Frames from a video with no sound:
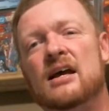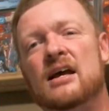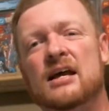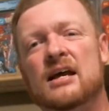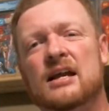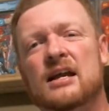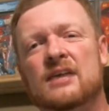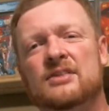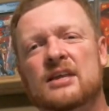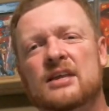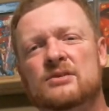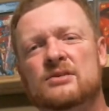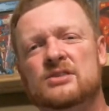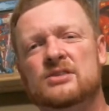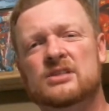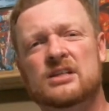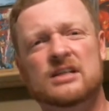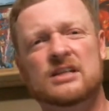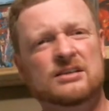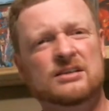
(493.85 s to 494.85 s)
and I think it was
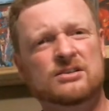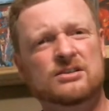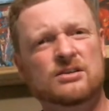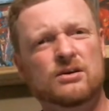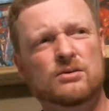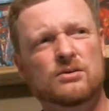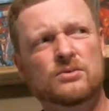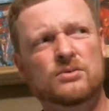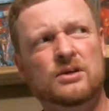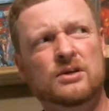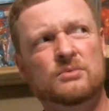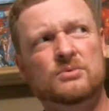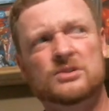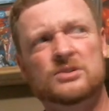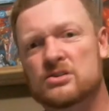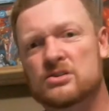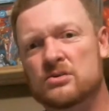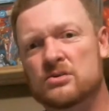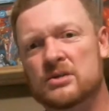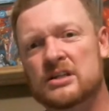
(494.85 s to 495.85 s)
Tedesco that
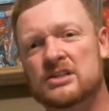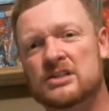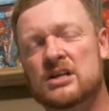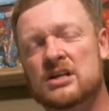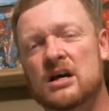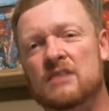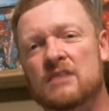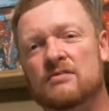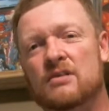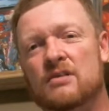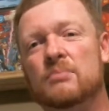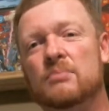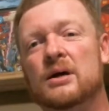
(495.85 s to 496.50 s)
was doing this cover,